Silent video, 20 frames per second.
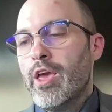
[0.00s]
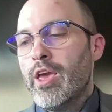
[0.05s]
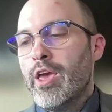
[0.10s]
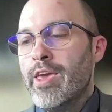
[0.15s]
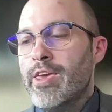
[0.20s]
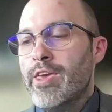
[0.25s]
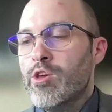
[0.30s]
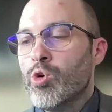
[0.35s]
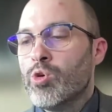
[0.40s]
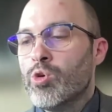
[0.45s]

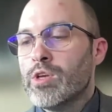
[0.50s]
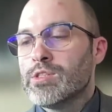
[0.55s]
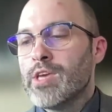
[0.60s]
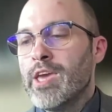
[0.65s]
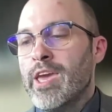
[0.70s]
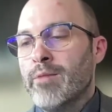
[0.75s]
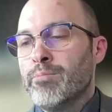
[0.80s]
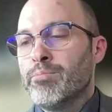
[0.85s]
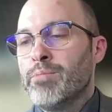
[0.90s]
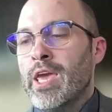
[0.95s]
EOKA's
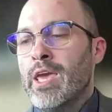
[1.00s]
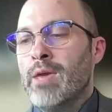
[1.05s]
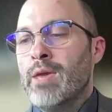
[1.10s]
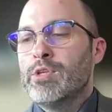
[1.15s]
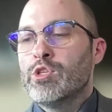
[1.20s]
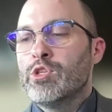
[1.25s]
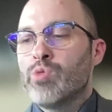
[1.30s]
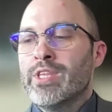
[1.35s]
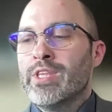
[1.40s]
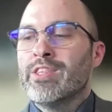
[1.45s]
campaign
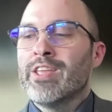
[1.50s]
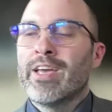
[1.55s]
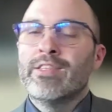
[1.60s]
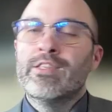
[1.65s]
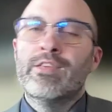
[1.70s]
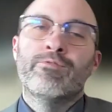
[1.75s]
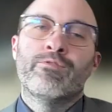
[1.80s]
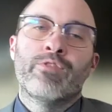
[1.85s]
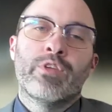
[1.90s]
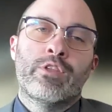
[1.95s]
between
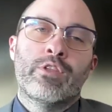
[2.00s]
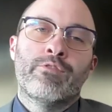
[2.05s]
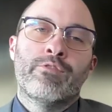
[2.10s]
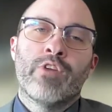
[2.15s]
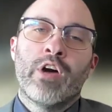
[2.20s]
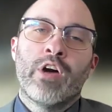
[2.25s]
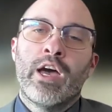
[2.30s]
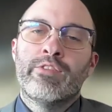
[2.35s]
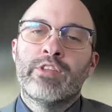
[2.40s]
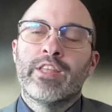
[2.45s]

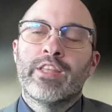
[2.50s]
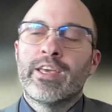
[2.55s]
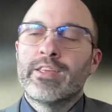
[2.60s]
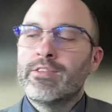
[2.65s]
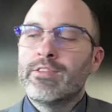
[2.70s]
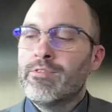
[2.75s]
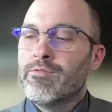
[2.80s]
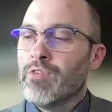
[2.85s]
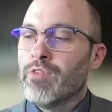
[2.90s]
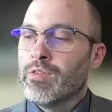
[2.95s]
1955 and
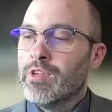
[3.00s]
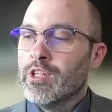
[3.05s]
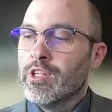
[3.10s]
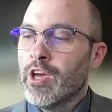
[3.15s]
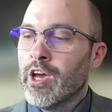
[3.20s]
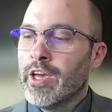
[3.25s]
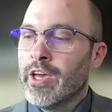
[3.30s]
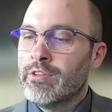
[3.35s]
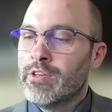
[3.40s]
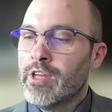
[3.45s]

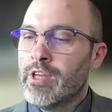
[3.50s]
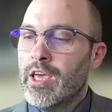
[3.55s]
1959